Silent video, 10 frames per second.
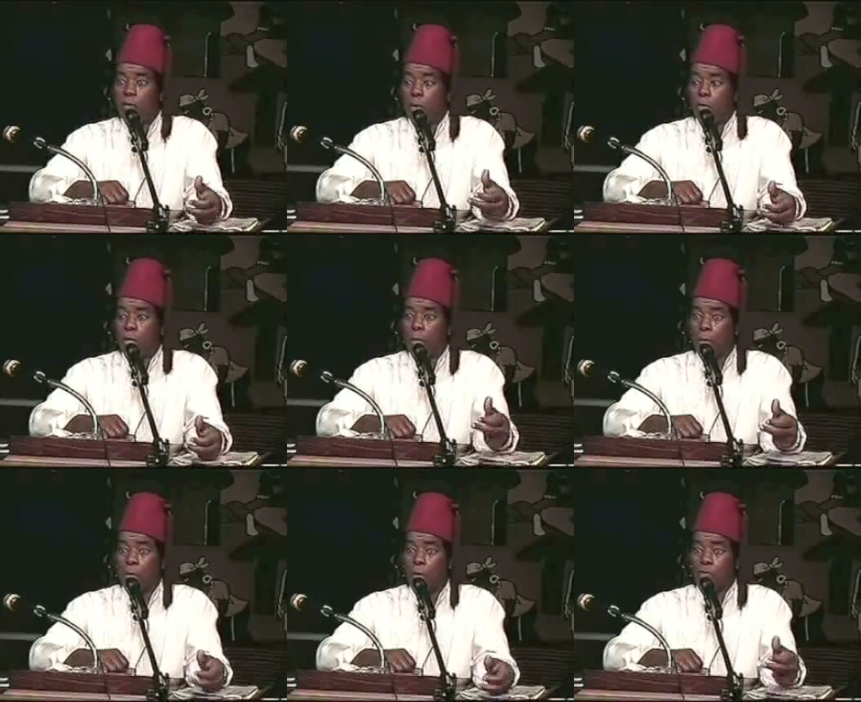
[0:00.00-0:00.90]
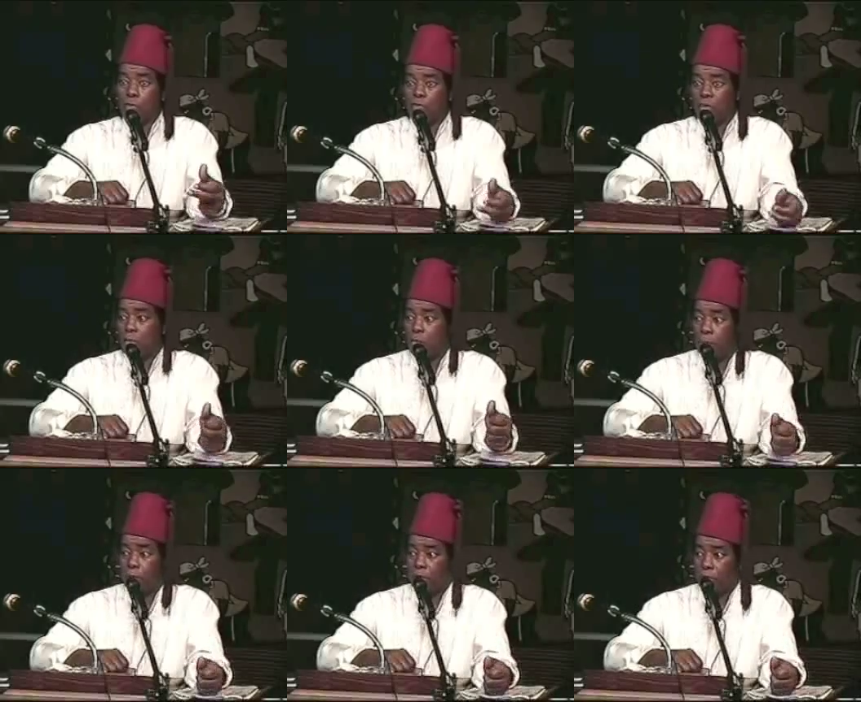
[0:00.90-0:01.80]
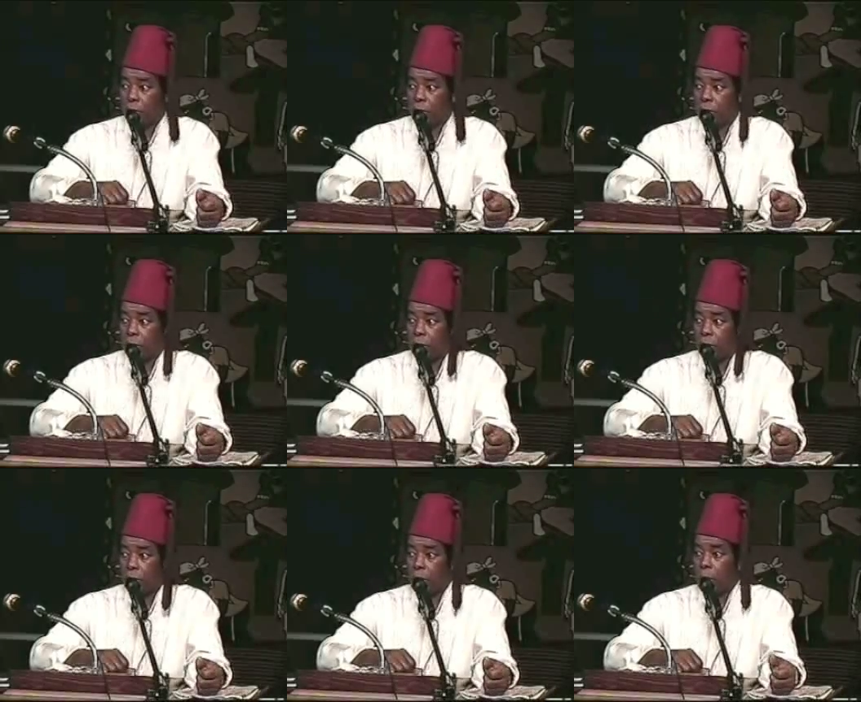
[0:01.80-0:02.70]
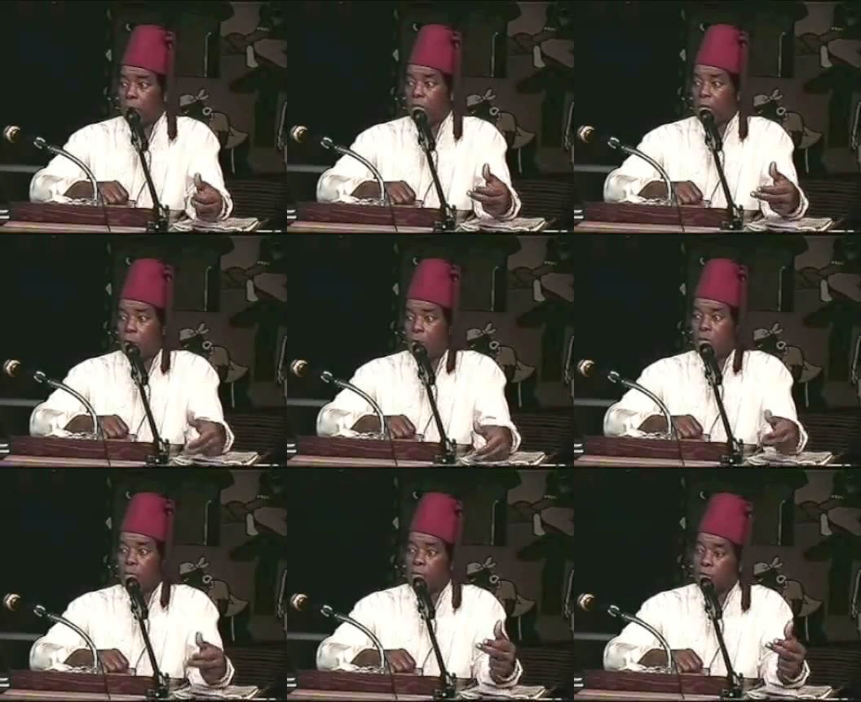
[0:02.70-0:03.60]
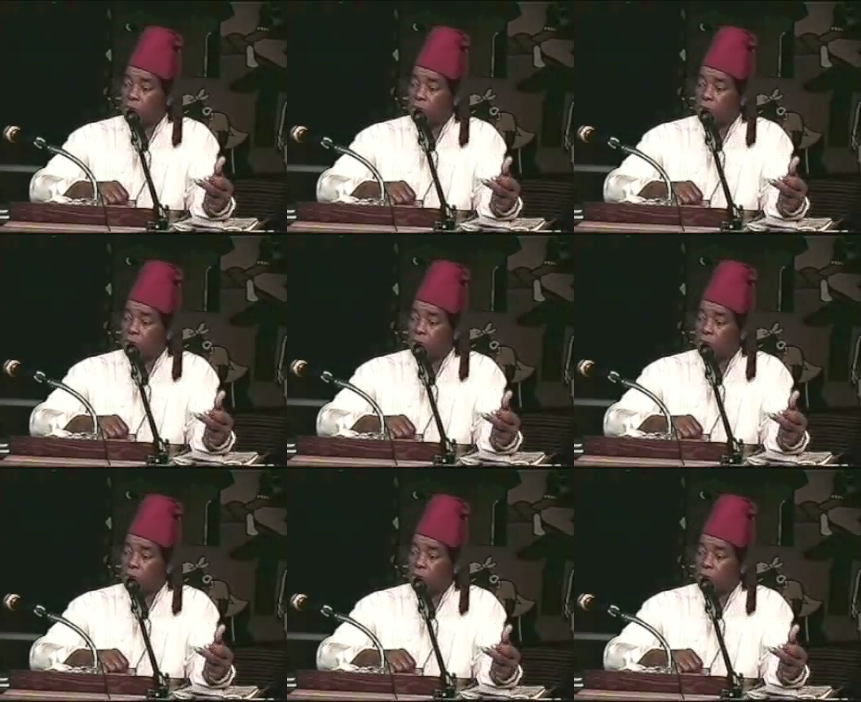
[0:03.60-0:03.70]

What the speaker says: own it. It belongs to the state corporation. But they own it because they